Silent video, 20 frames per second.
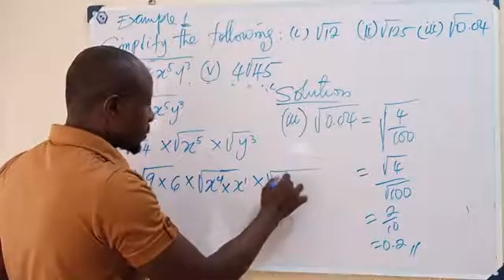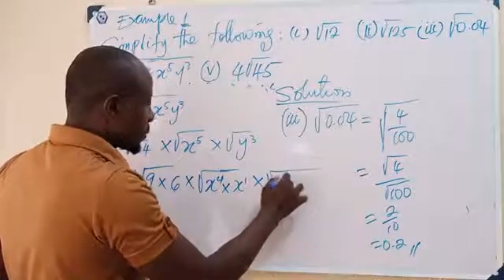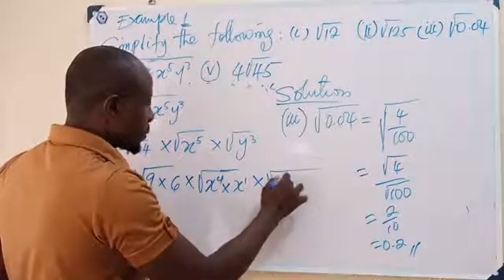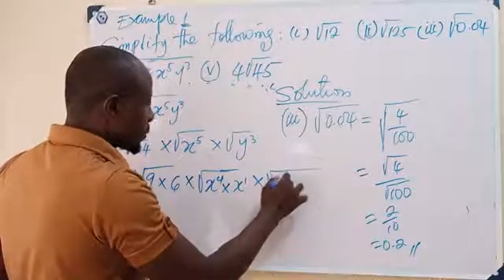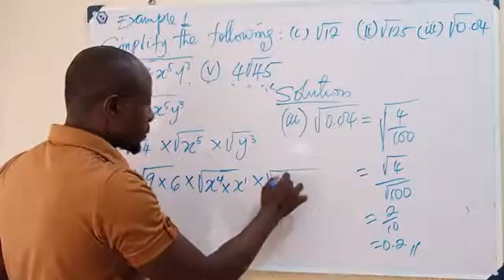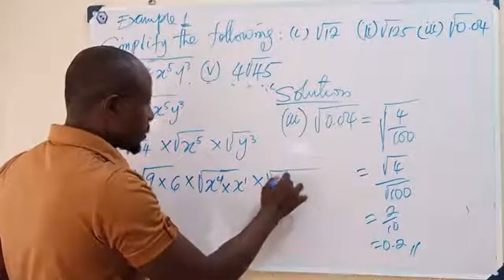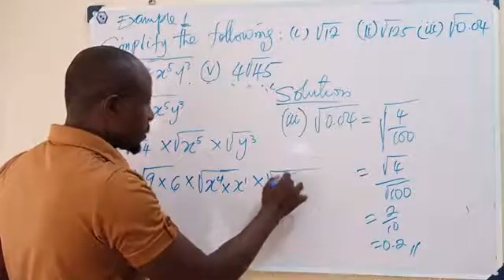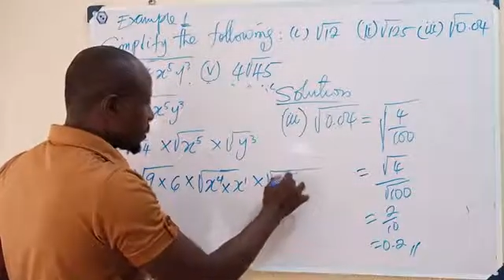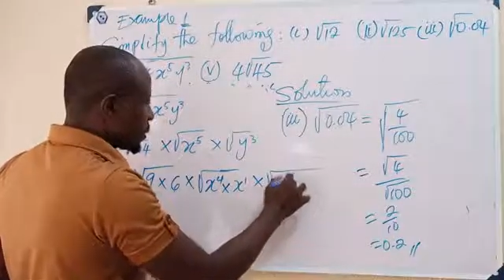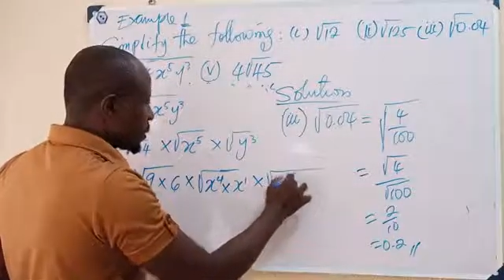
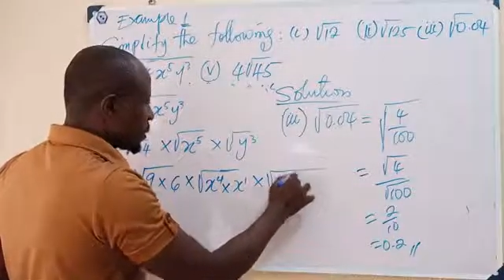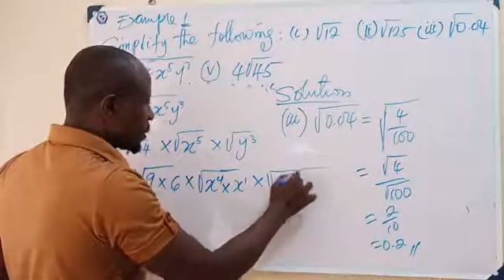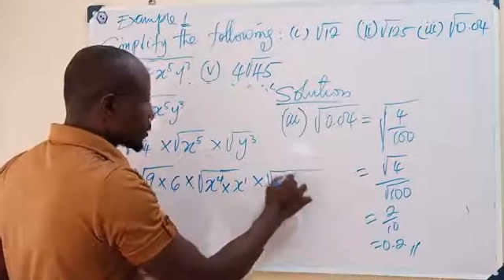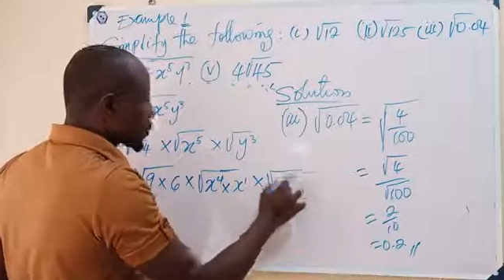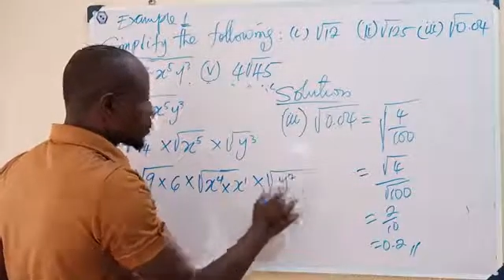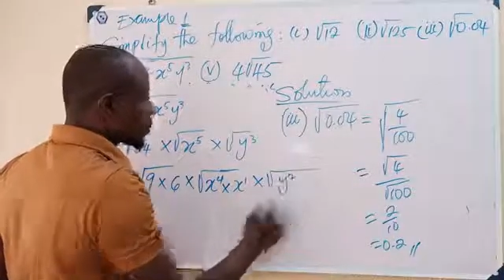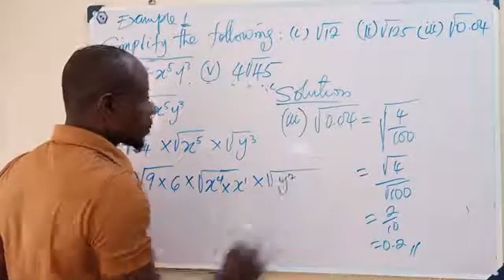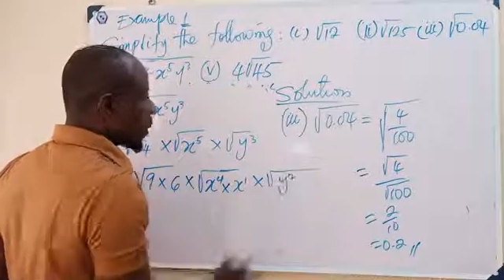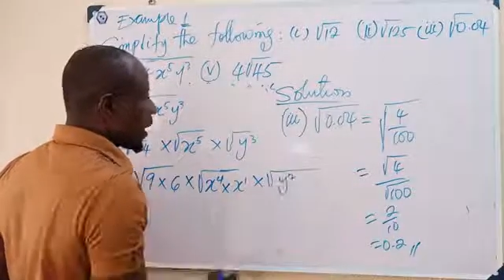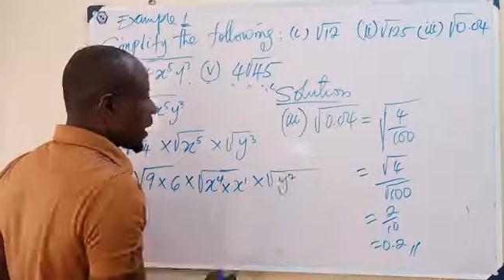See, this is
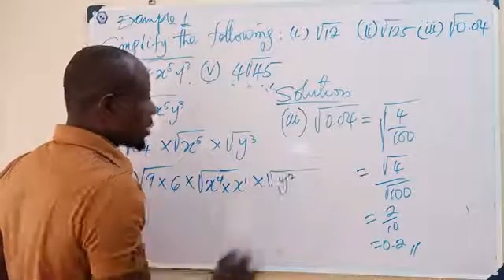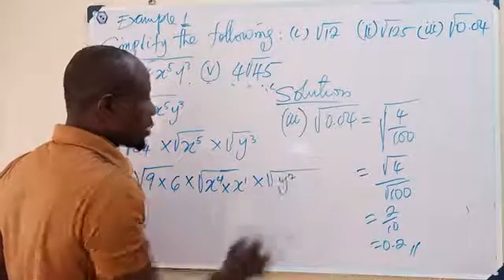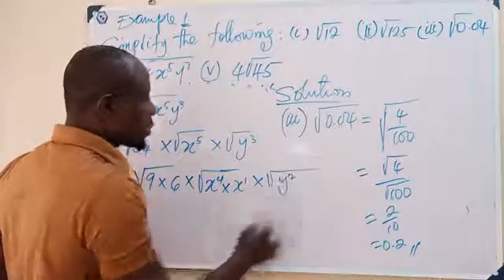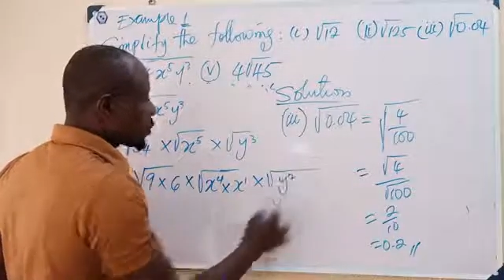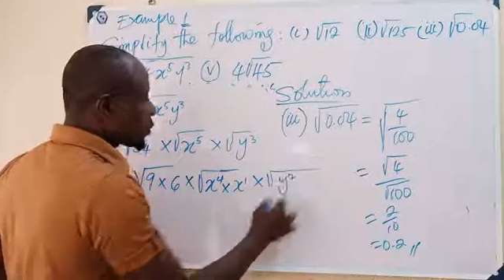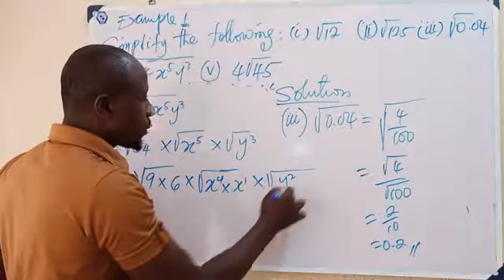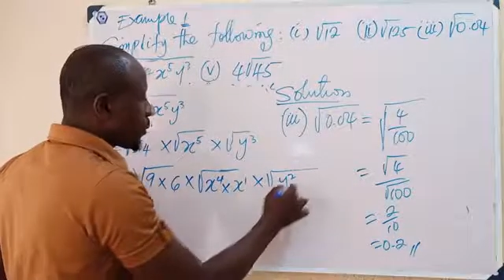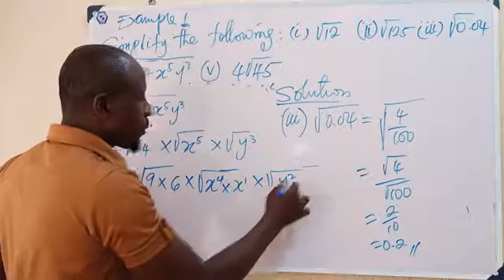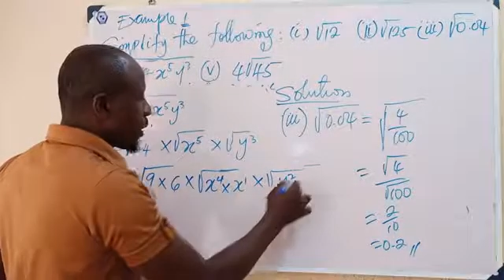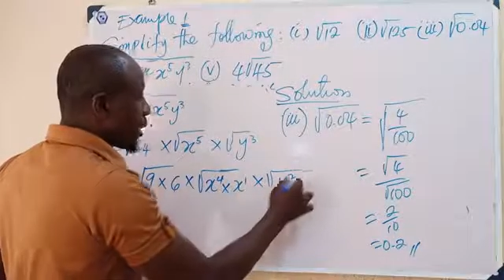y raised to
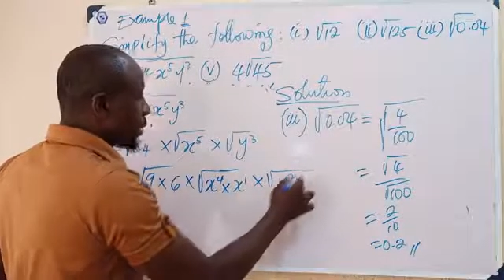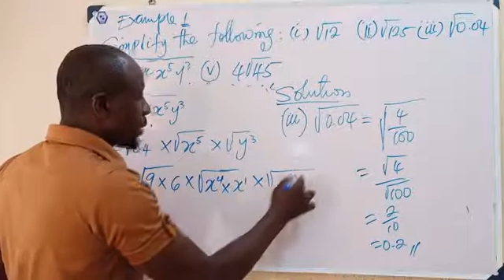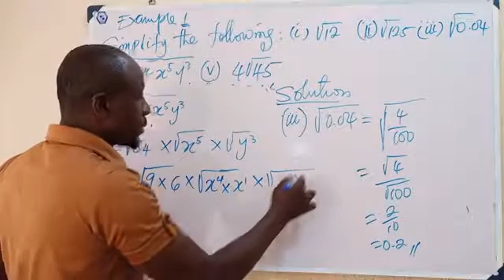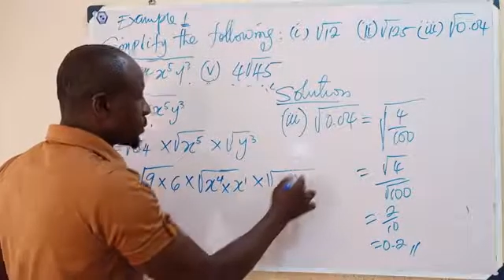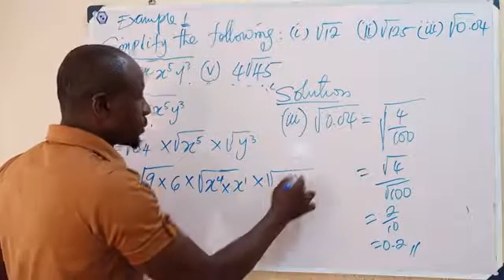the power